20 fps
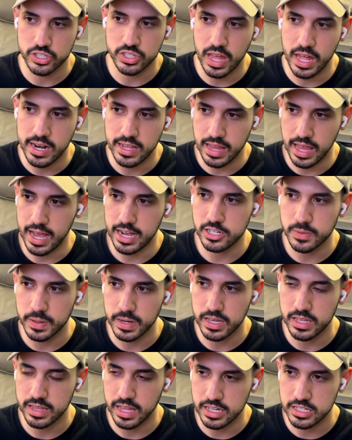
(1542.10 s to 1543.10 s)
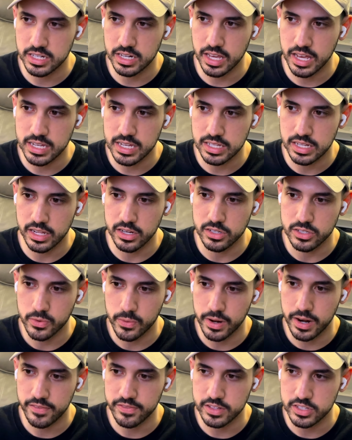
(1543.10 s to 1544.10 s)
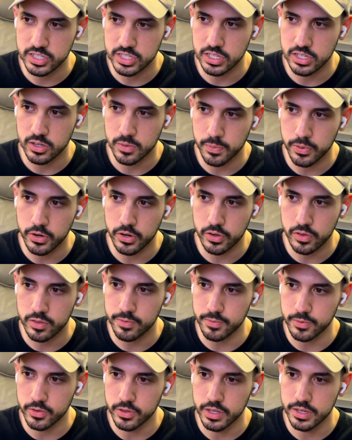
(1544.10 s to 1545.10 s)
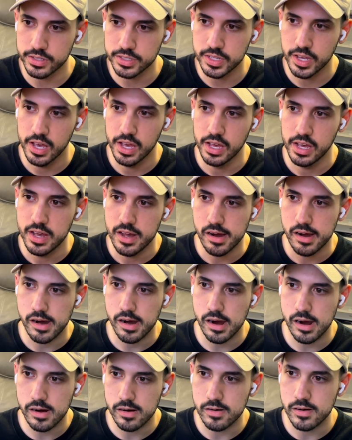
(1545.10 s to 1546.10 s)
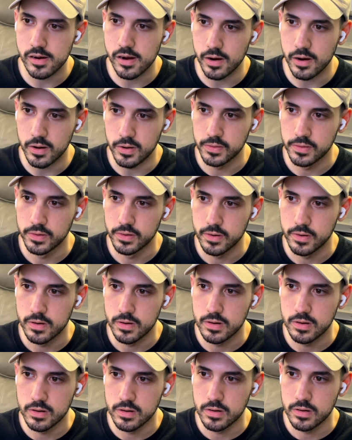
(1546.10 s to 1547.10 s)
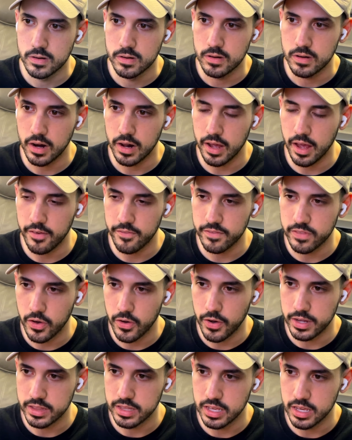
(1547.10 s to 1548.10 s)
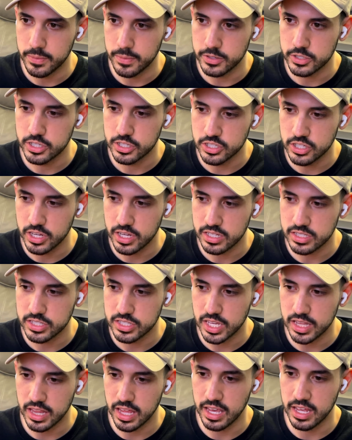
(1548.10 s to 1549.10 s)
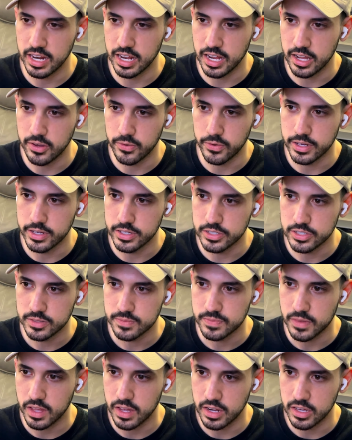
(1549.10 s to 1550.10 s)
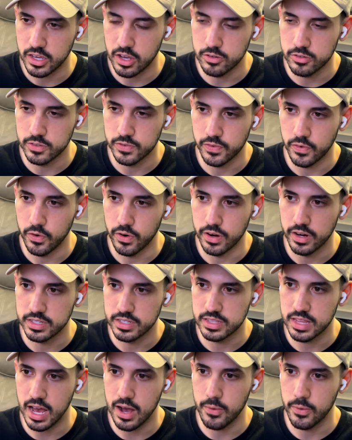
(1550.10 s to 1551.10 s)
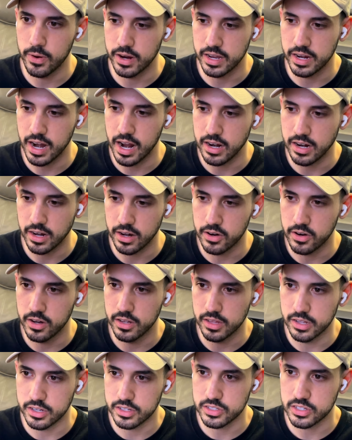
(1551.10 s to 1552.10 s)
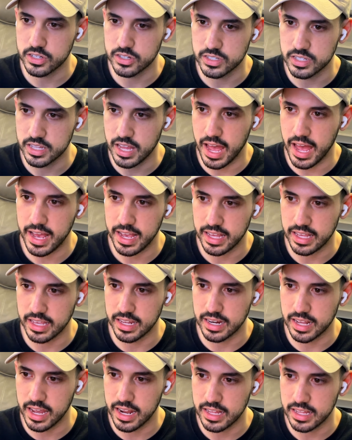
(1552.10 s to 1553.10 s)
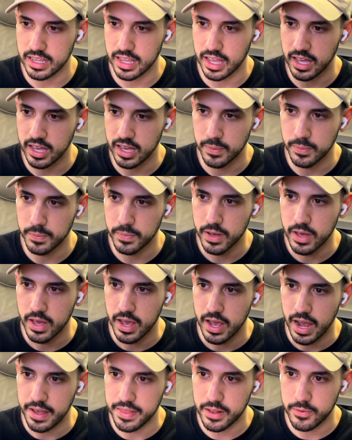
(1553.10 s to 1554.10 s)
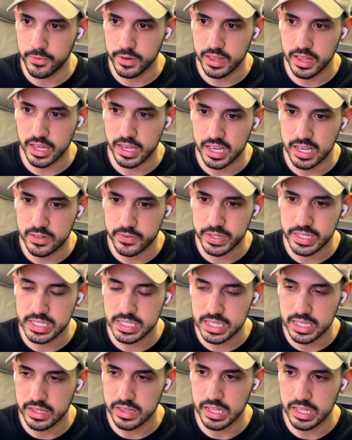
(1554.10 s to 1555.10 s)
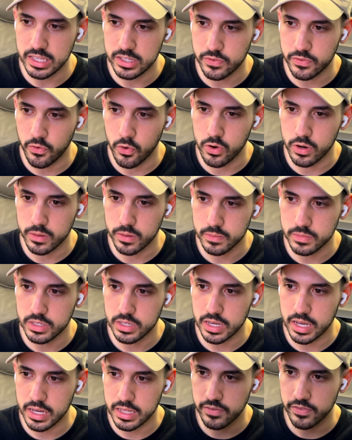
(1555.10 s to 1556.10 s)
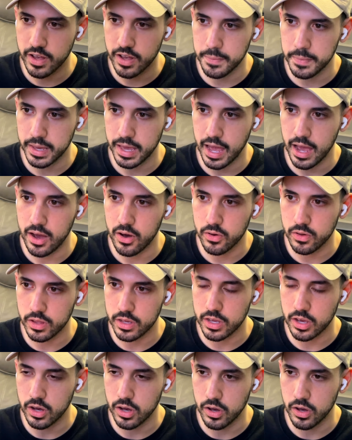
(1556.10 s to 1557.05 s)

that attachment and connection he has, and he doesn't want to have to see or put her through this? I don't know, I have no idea. But Shinji gets sent in anyways, and he goes for it. It's not working out at all, and it starts attacking and getting to him. And then we see these forms kind of coming out like